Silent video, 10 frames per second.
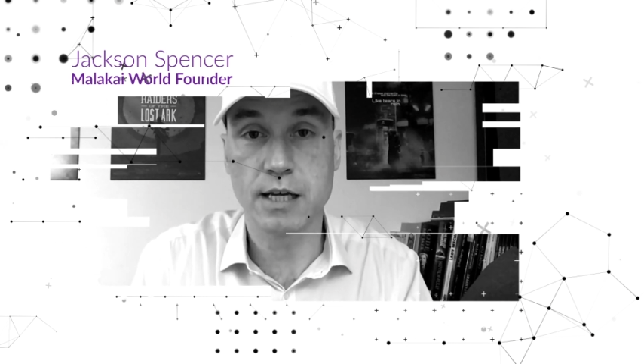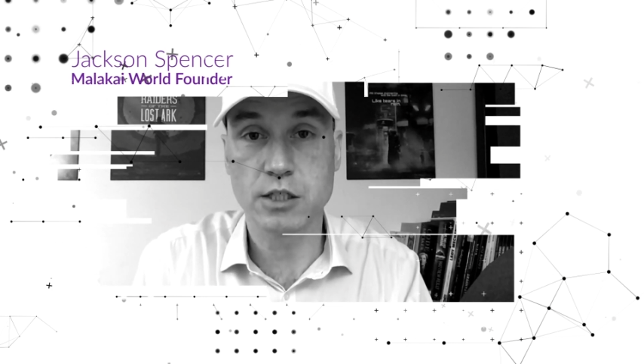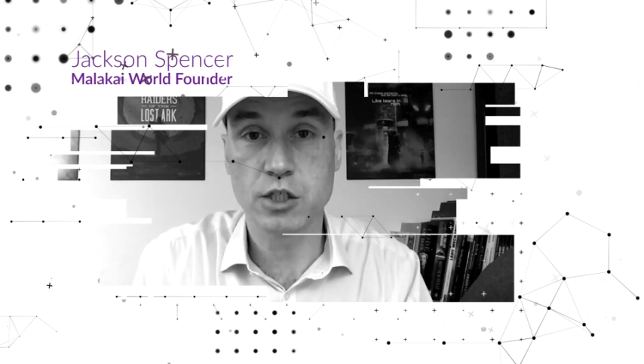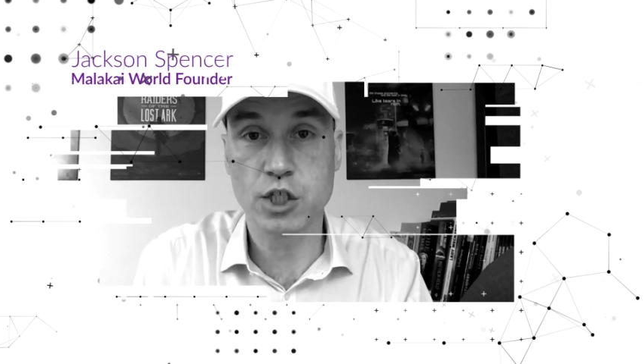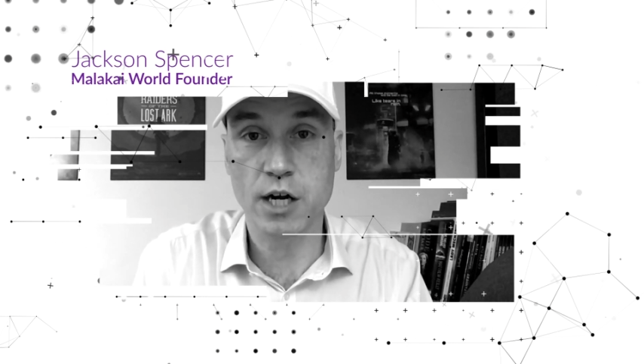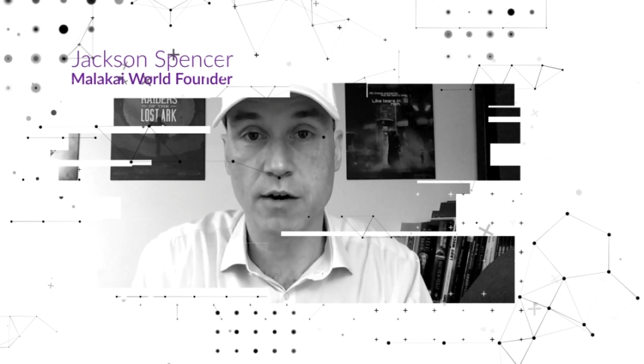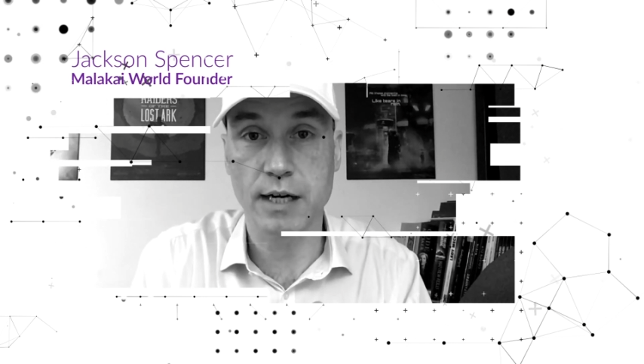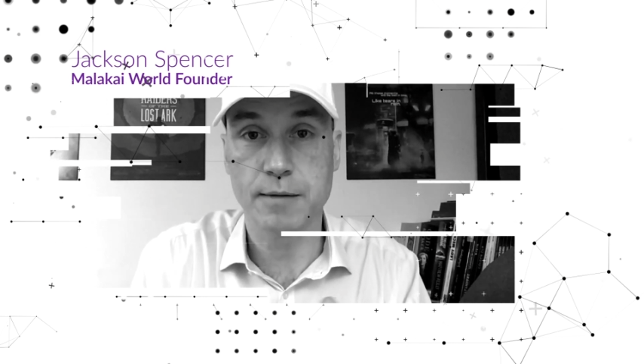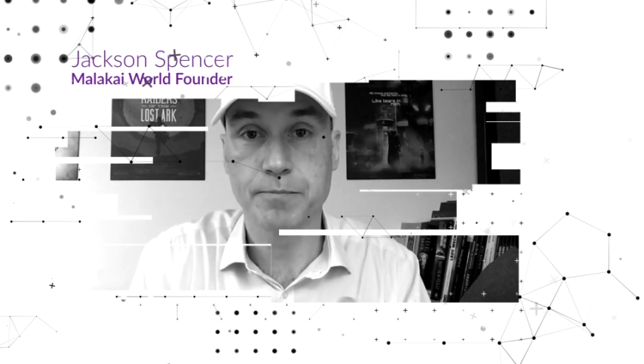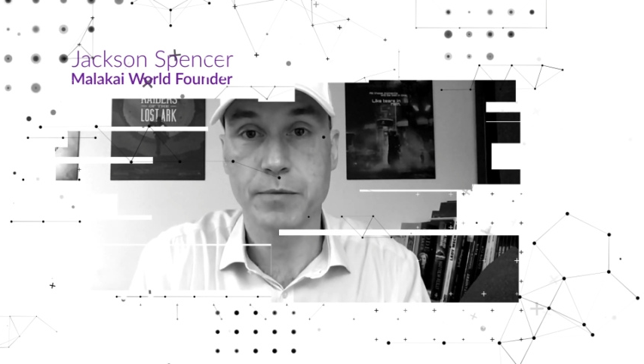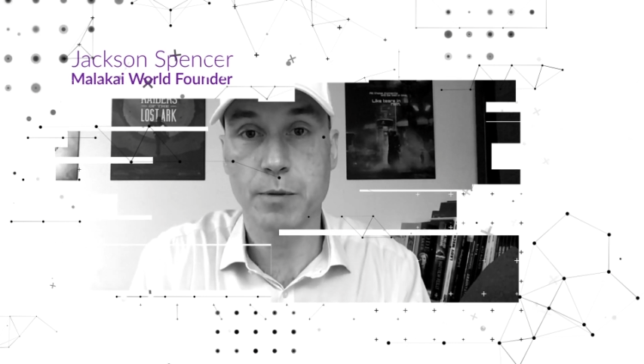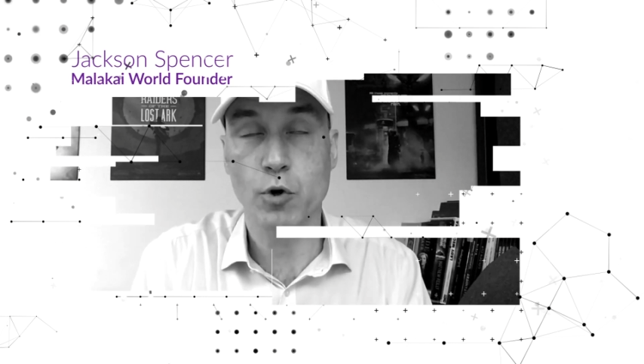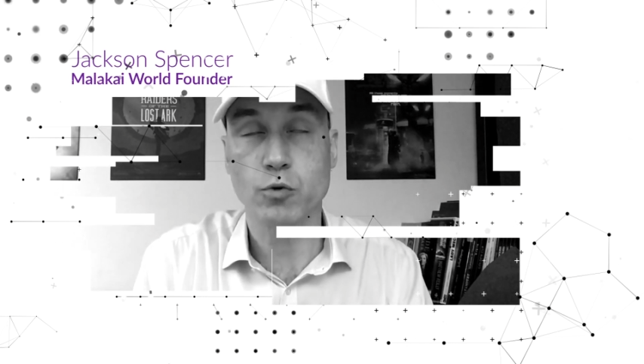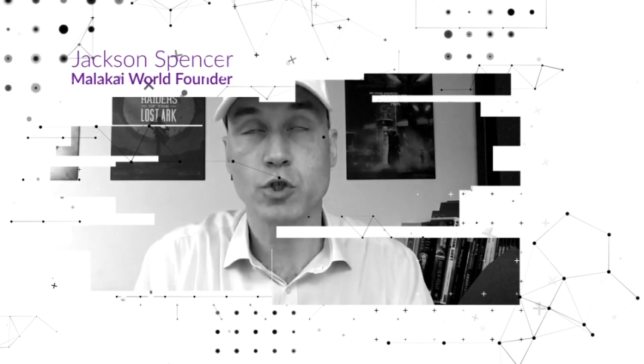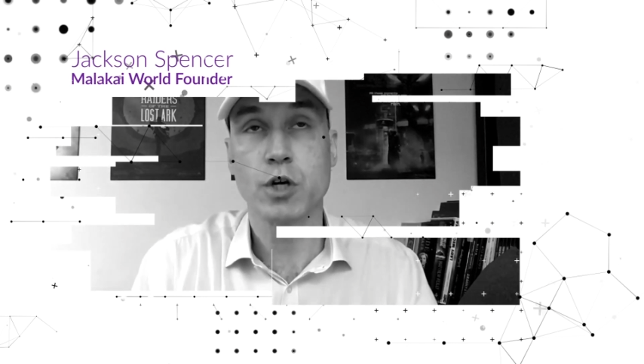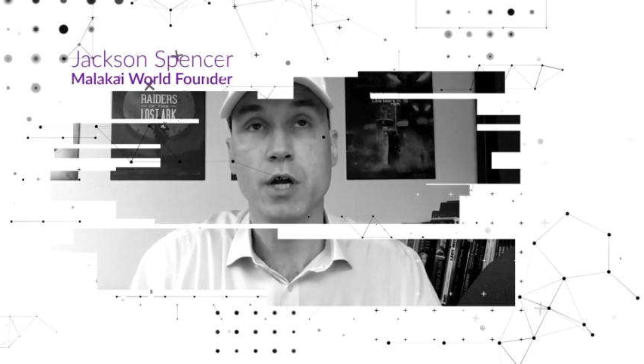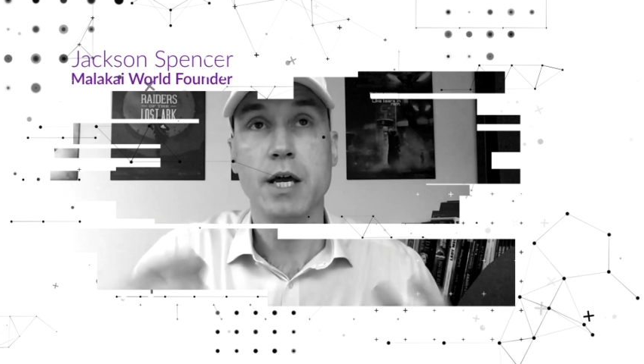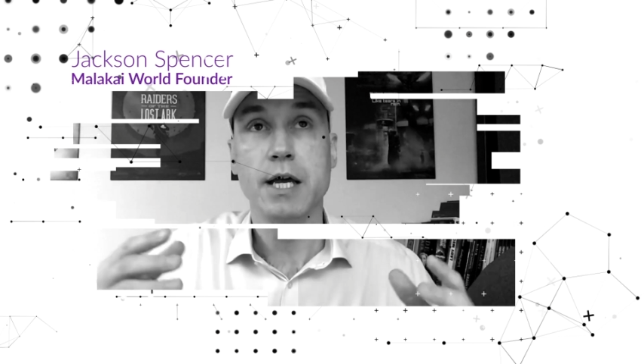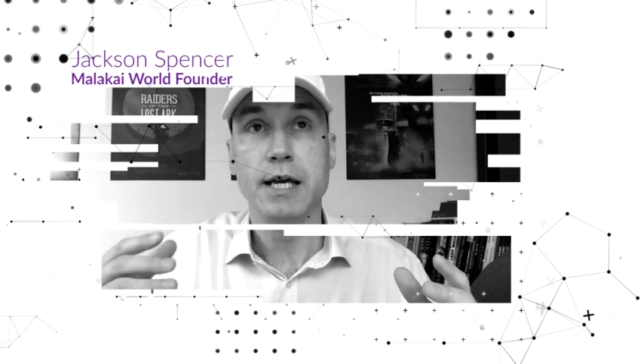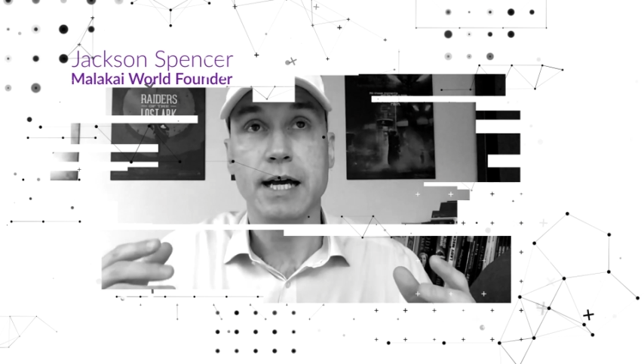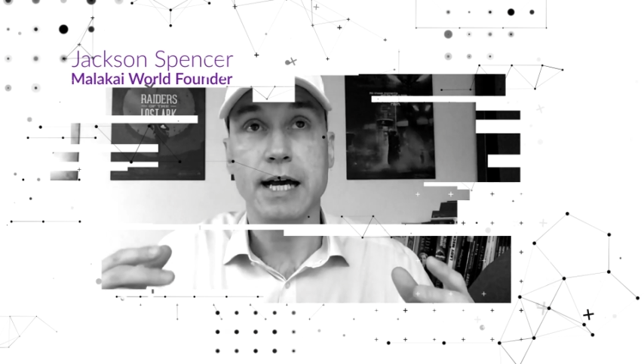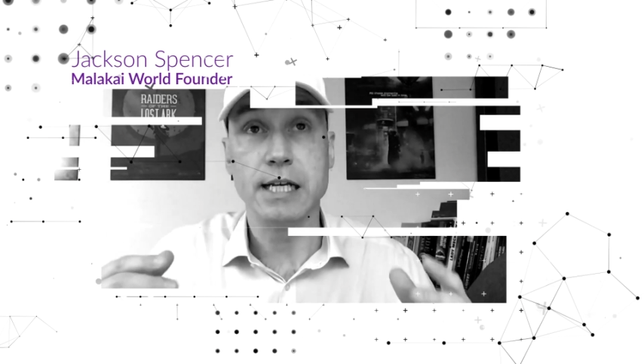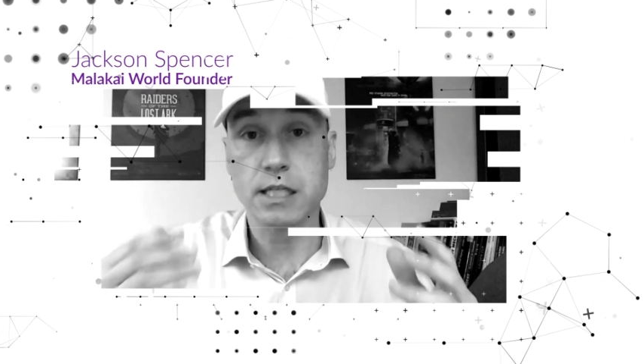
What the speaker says: sharing approach. It